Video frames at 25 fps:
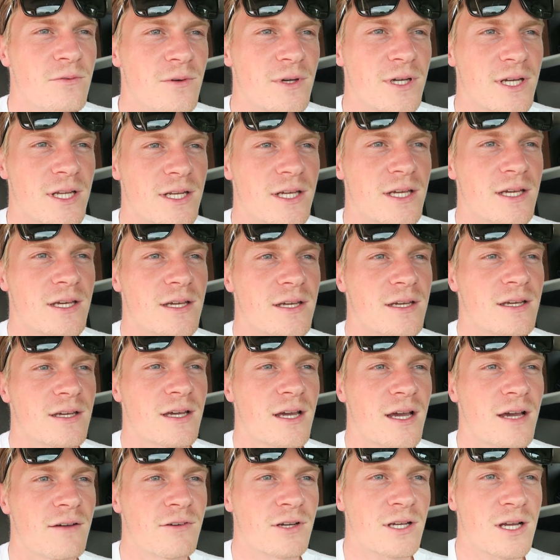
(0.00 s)
we're going to
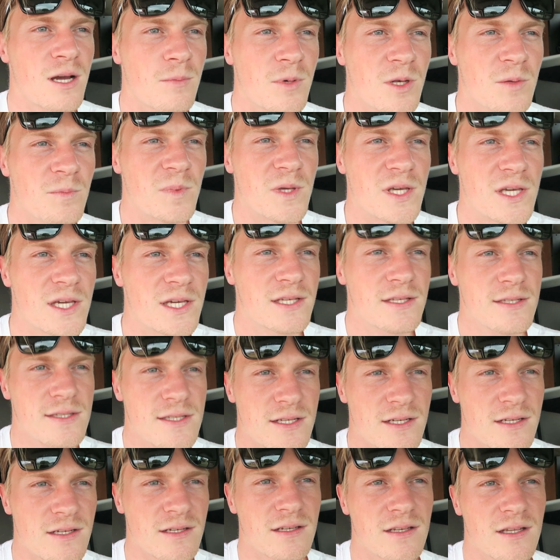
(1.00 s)

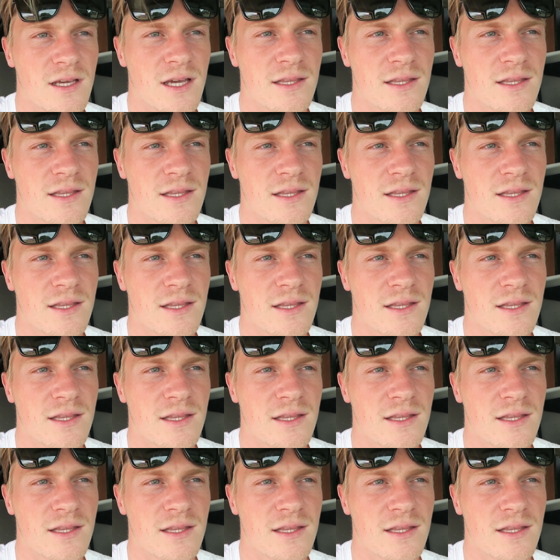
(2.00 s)
beers, and,